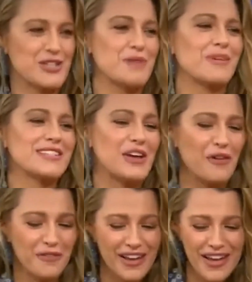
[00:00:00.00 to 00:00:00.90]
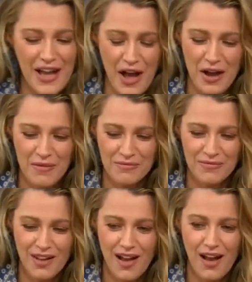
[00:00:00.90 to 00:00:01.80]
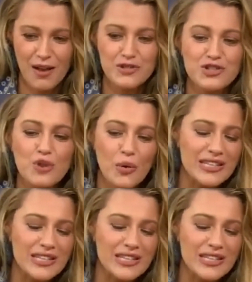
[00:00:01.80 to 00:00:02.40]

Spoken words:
reputations, and the future of the